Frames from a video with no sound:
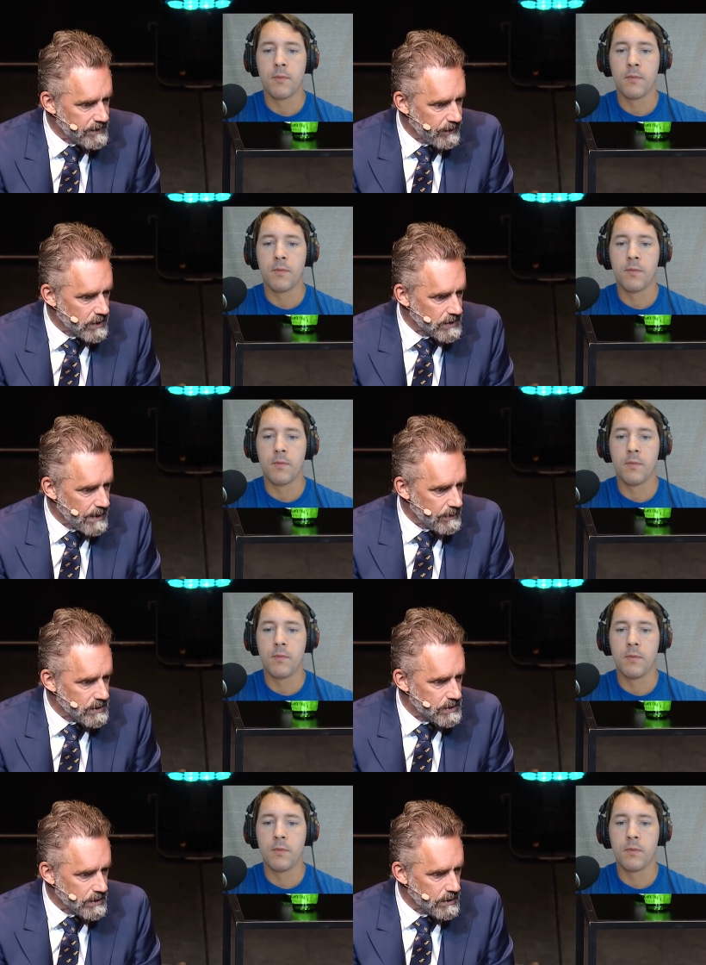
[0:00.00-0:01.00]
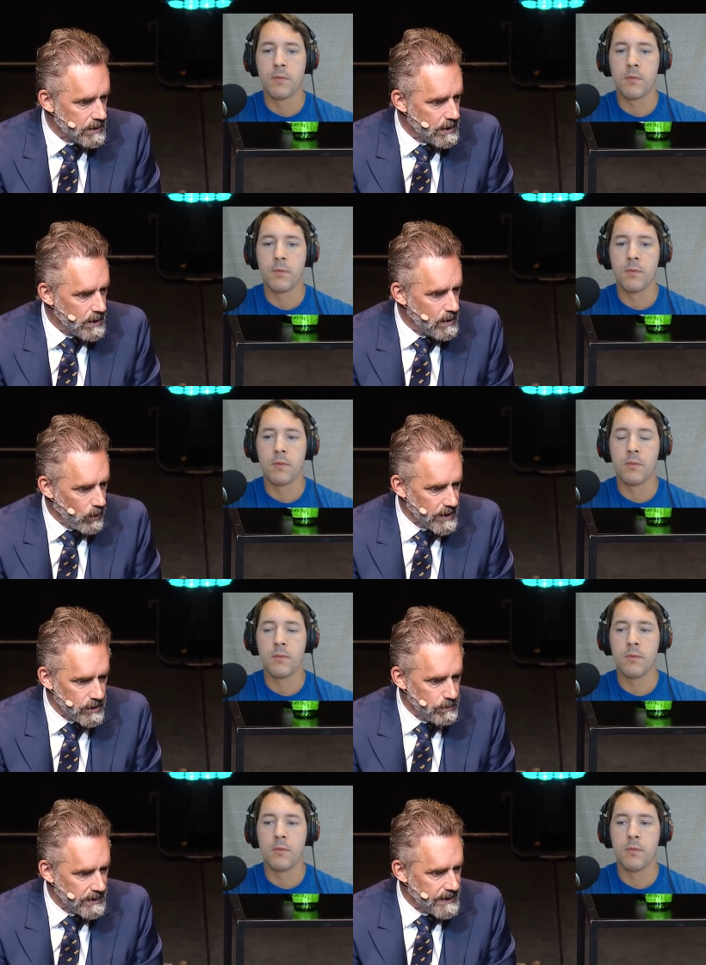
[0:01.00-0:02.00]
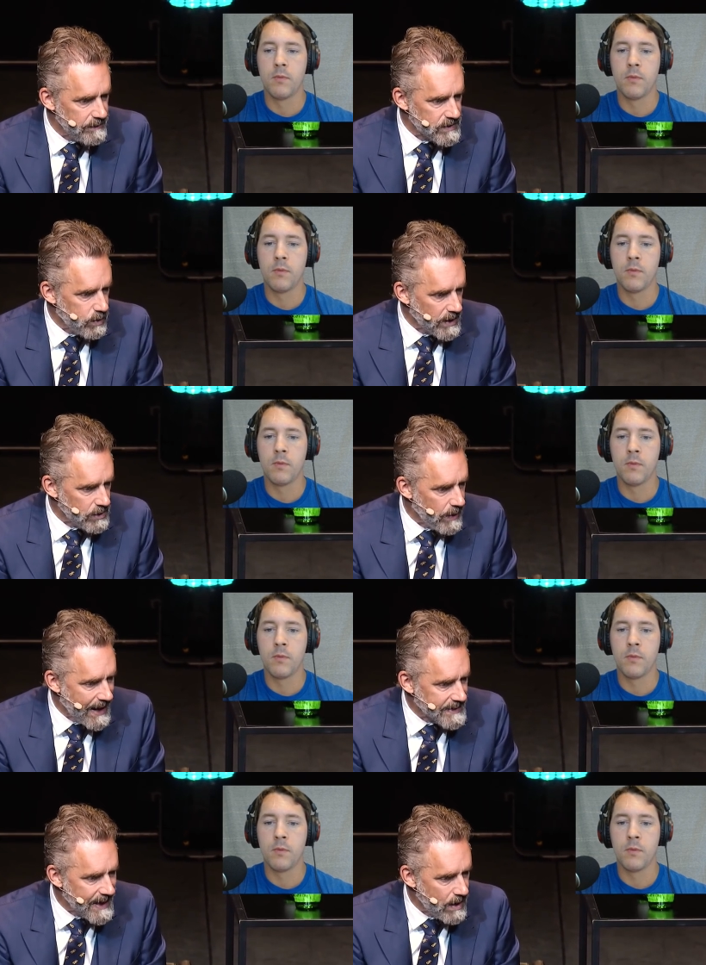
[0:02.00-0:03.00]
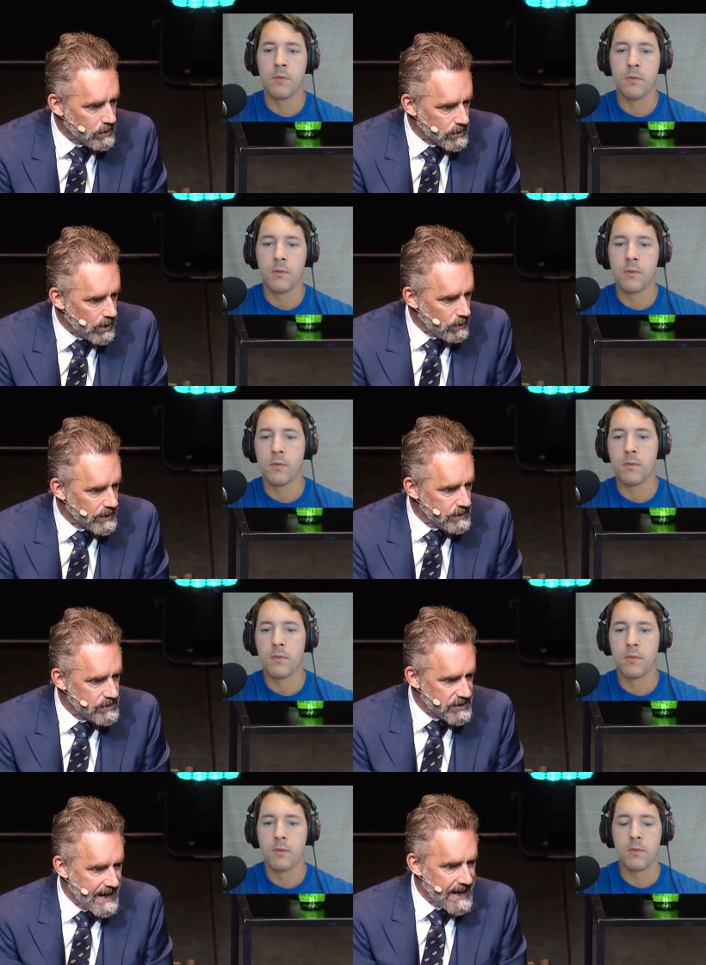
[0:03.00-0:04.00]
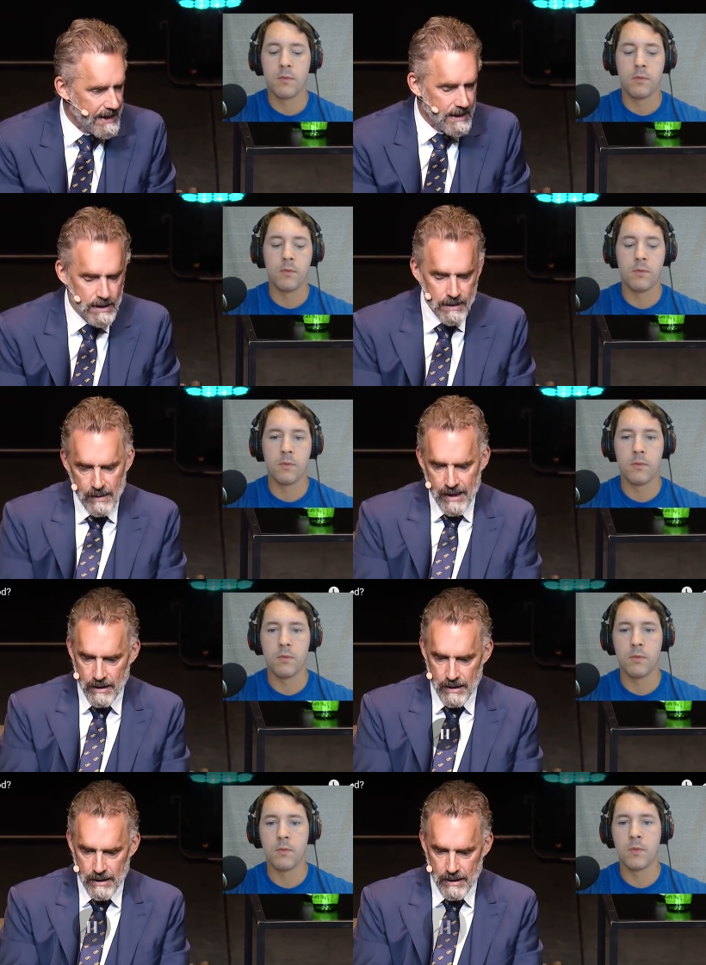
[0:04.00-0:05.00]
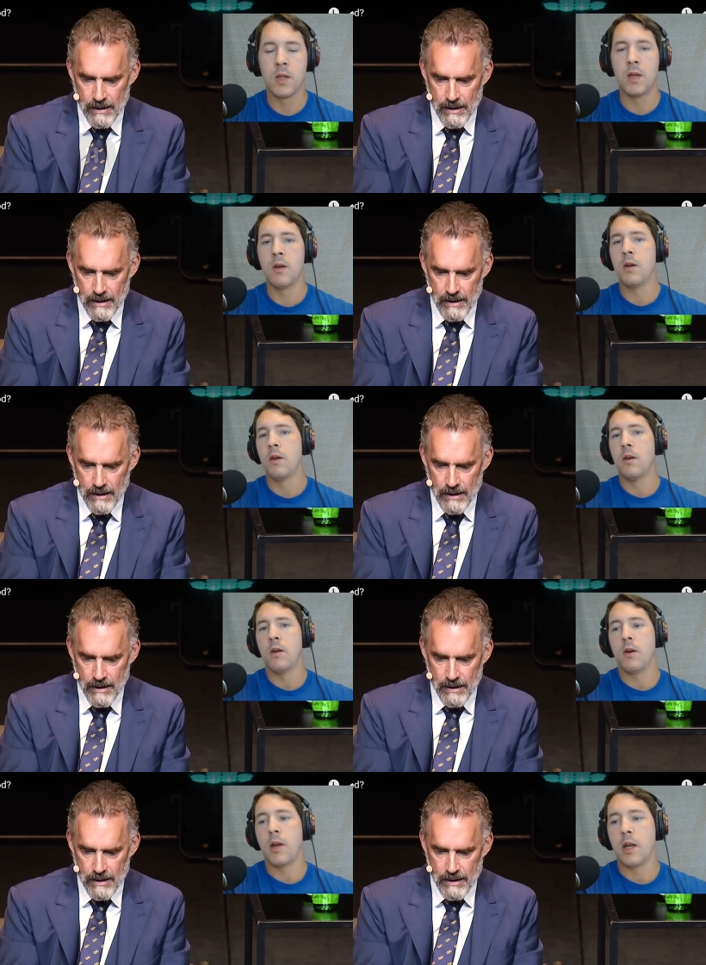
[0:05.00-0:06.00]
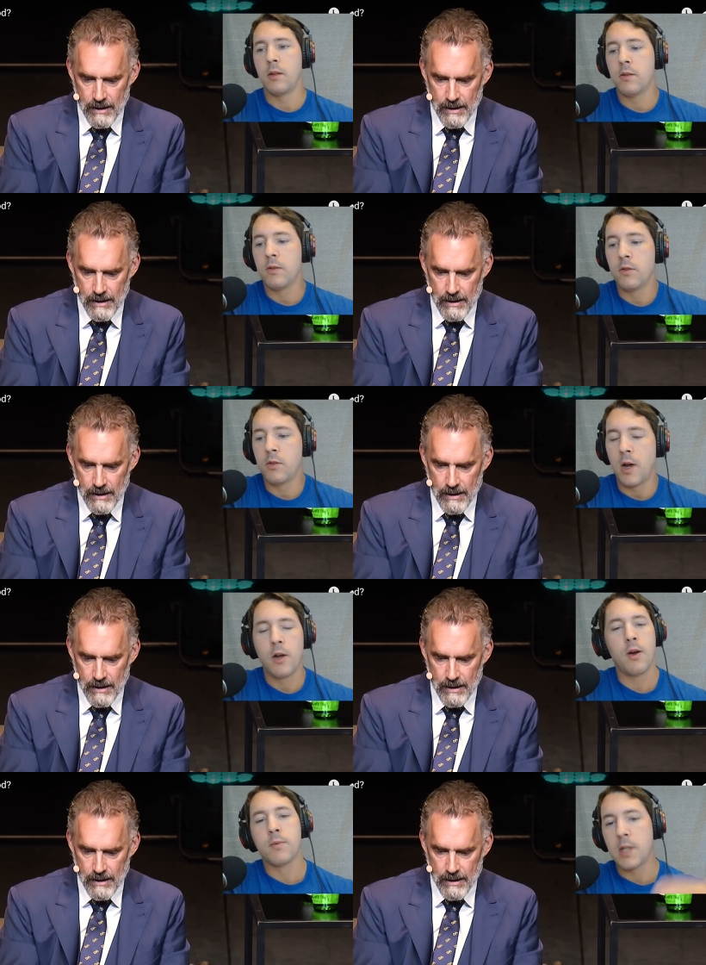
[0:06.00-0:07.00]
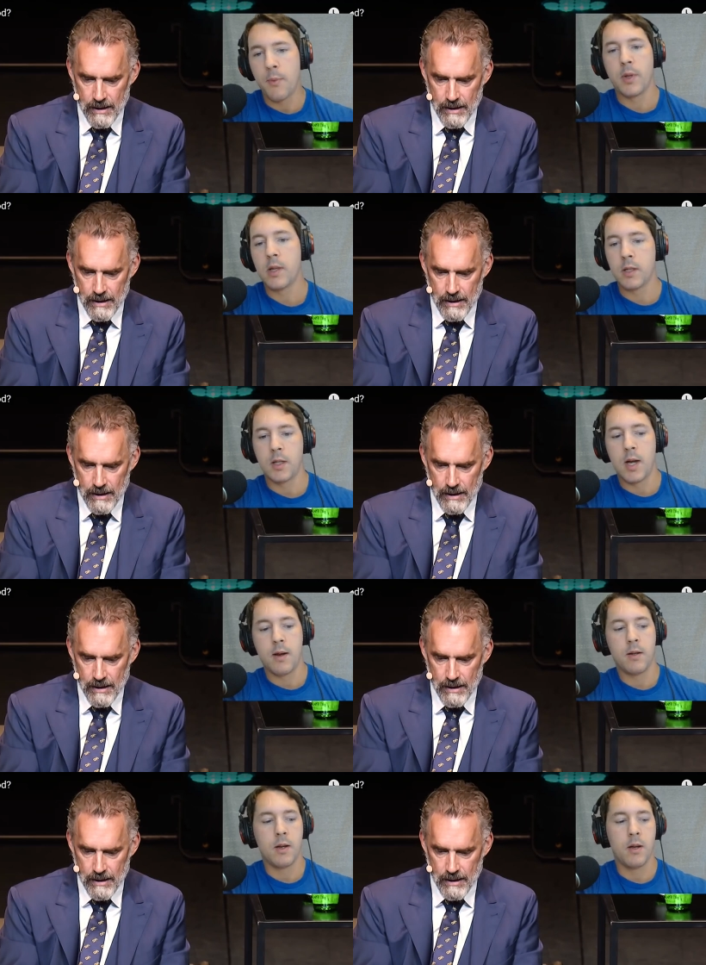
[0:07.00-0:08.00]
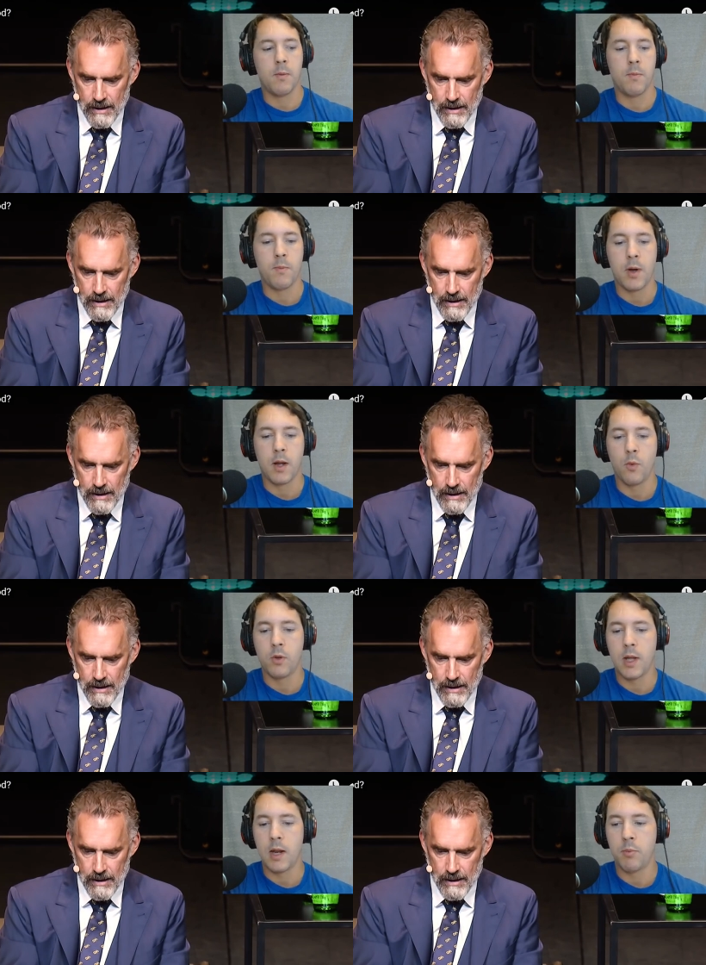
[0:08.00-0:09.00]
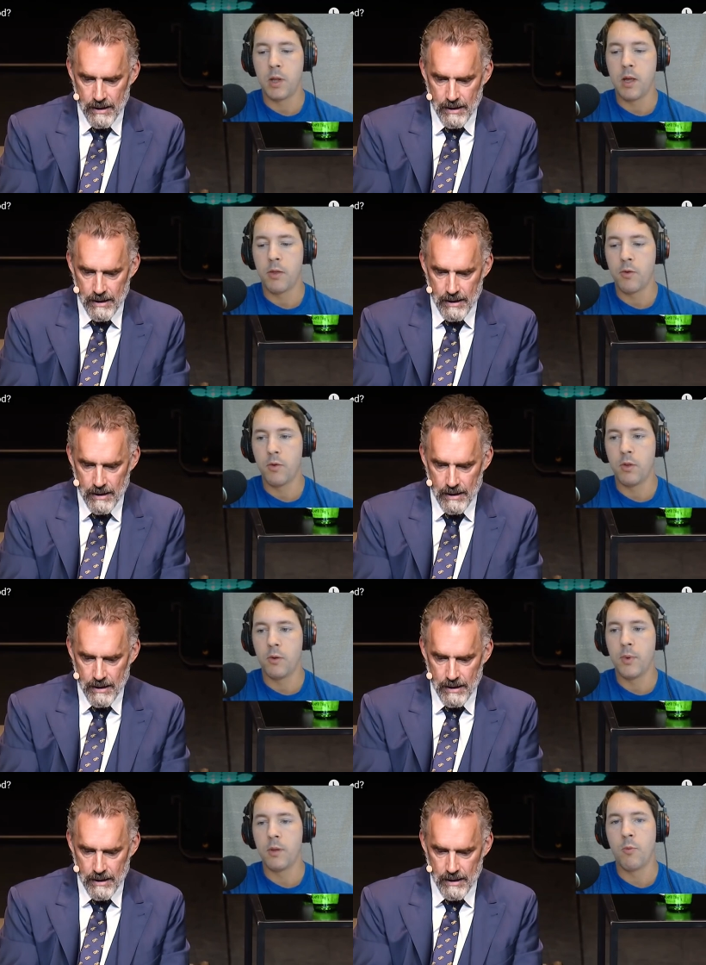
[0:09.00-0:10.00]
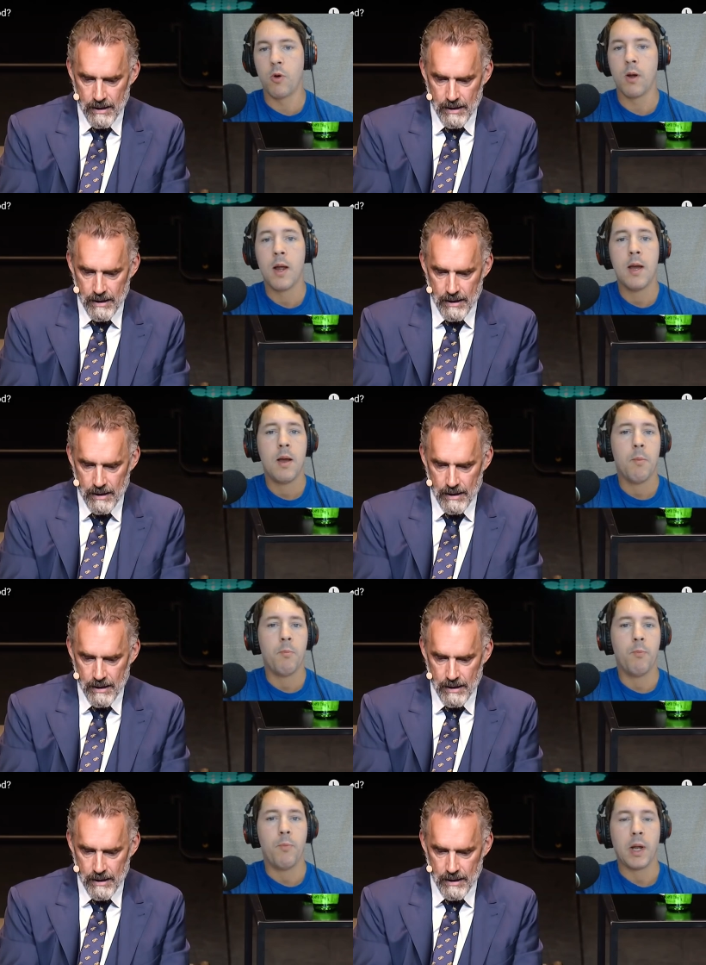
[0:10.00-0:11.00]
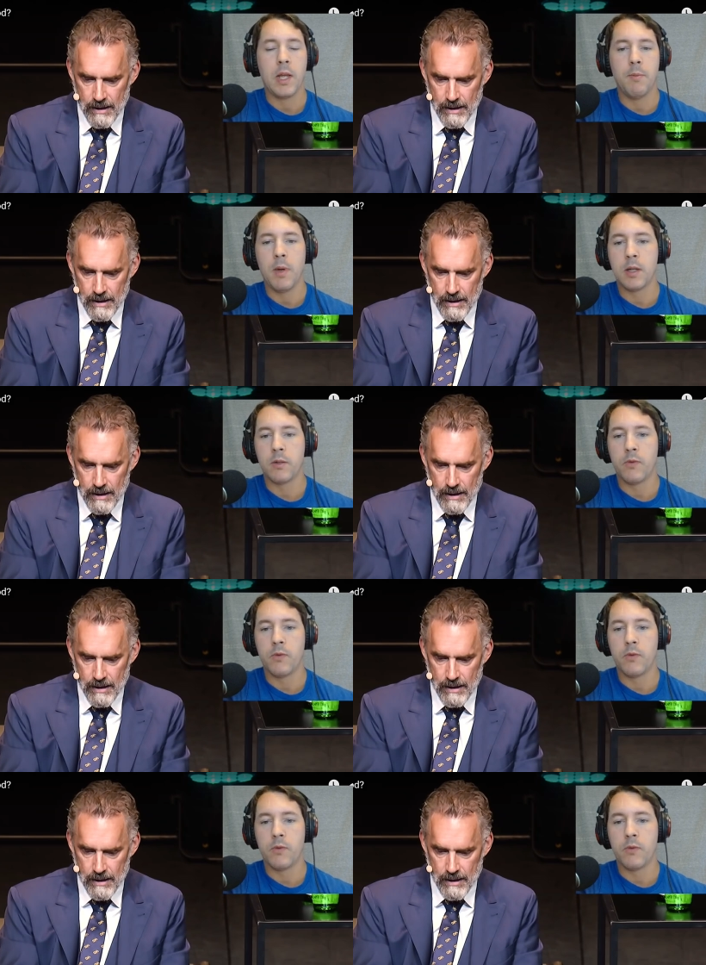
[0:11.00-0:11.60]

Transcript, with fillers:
Speaker 1: as far as I'm concerned, what you believe is what you act out, not what you say. And
Speaker 2: okay, so I know I'm stopping this a lot. I will let it play through a little bit more, but he makes a